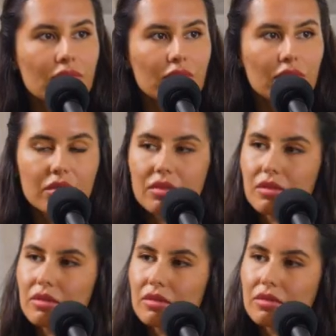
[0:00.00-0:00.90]

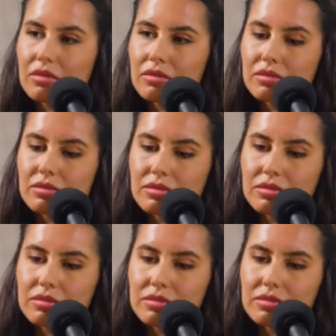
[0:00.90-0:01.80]

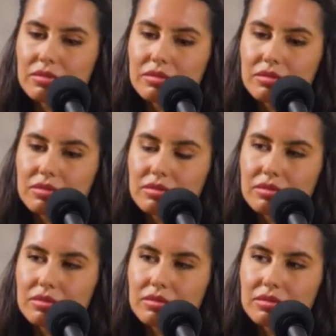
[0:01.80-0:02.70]

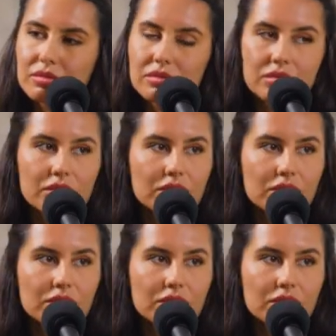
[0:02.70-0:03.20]
No words are spoken by the person on screen.